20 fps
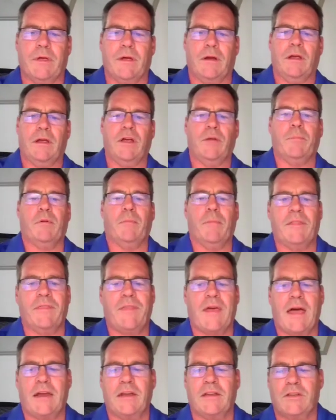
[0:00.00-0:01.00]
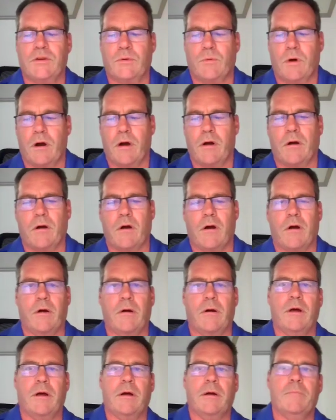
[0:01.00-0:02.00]
implement that into
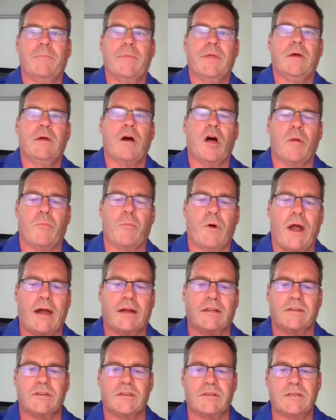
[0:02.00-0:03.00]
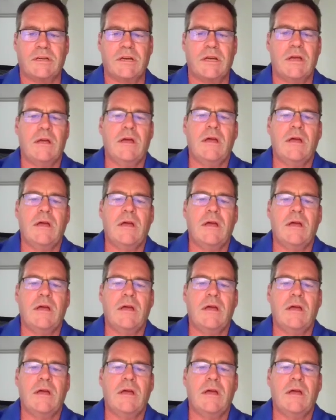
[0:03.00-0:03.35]
our practice.